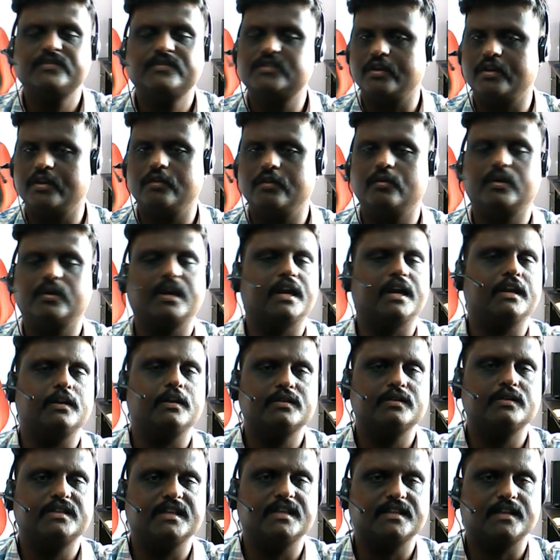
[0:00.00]
so you can
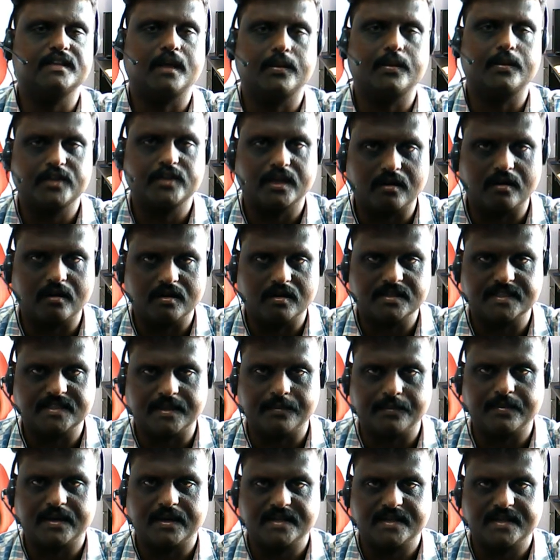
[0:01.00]
use this option called
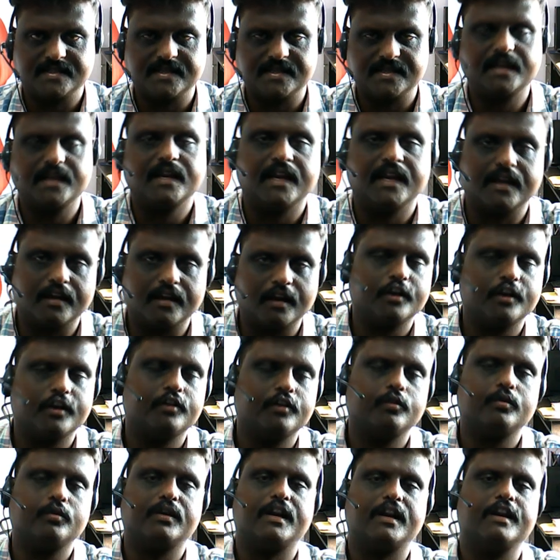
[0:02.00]
summarizer in order
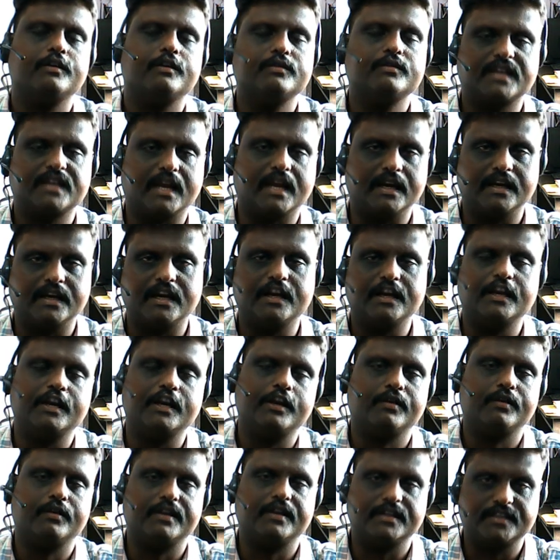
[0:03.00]
to reduce content in
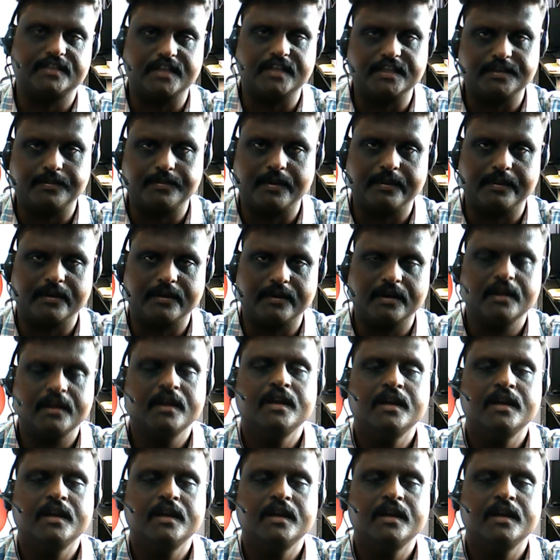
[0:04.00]
your research paper.